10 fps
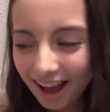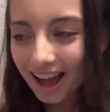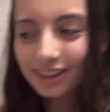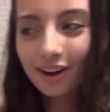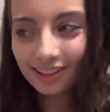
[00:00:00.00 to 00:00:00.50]

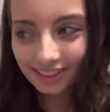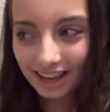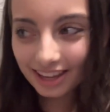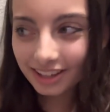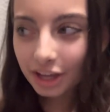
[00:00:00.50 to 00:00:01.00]
I got
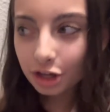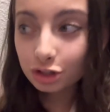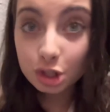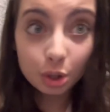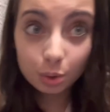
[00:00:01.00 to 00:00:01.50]
like
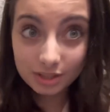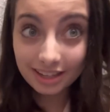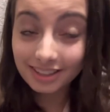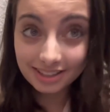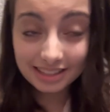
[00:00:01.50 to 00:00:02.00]
2
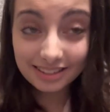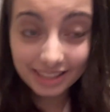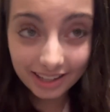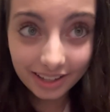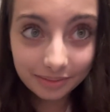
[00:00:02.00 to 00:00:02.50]
sentences
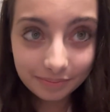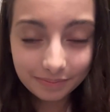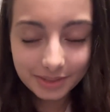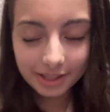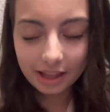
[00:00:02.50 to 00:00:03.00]
in
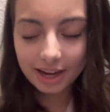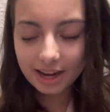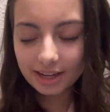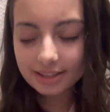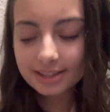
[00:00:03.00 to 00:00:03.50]
to line
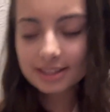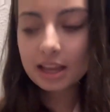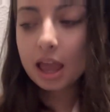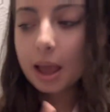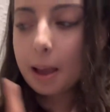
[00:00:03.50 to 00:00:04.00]
edits.
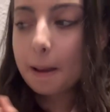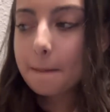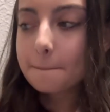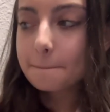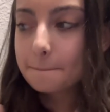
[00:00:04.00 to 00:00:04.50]

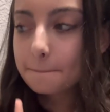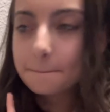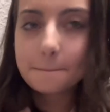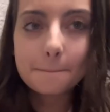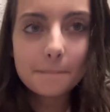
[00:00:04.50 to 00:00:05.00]

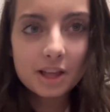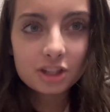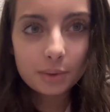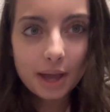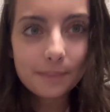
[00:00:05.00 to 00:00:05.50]

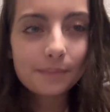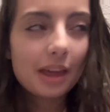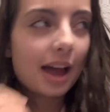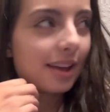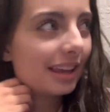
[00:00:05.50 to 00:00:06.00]
It's okay.
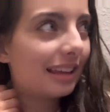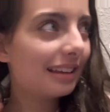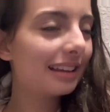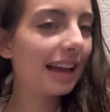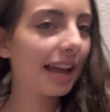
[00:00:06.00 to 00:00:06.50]

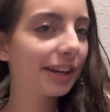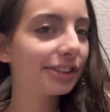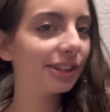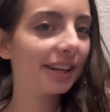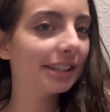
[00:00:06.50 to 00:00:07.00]
I got
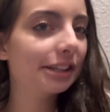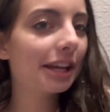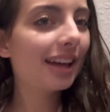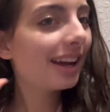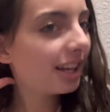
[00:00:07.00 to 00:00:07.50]
distracted
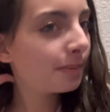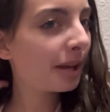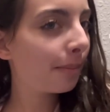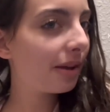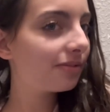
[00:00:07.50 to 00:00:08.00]
again. I had to
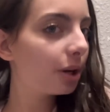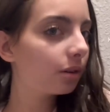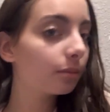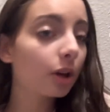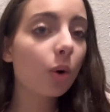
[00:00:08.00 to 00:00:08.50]
pick up my
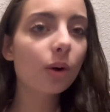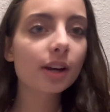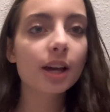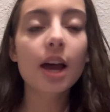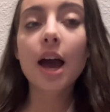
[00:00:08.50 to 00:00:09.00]
phone and record.